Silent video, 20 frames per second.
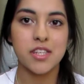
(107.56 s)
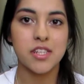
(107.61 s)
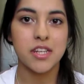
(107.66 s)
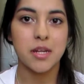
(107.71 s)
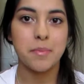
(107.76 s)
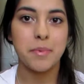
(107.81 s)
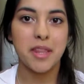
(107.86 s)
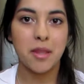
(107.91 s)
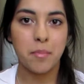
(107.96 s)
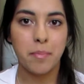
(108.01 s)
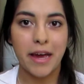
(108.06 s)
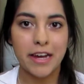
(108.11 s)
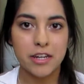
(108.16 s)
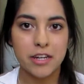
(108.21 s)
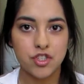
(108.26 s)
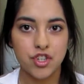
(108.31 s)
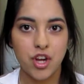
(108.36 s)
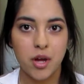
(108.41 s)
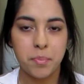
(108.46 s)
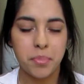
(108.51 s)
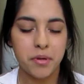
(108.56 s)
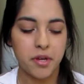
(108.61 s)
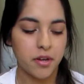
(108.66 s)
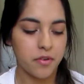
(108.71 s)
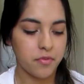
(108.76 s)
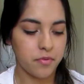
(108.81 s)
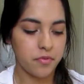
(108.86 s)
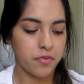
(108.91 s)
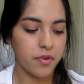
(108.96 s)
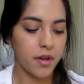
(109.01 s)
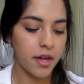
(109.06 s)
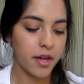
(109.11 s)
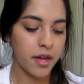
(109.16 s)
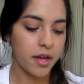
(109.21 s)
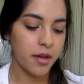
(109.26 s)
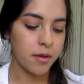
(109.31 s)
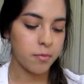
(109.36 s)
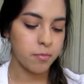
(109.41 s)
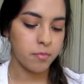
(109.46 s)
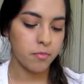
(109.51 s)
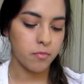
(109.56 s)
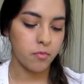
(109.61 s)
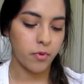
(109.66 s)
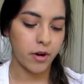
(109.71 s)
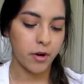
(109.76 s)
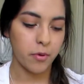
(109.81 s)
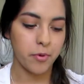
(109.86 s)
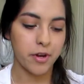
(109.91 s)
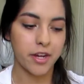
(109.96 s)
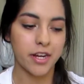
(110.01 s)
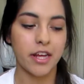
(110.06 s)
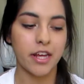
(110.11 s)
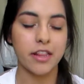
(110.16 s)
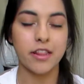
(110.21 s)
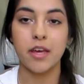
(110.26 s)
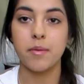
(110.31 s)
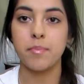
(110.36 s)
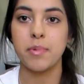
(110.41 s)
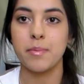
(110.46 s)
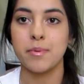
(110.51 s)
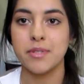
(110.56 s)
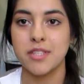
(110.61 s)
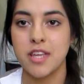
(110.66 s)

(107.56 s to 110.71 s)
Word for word: is going to be the backdrop of where we're going to let people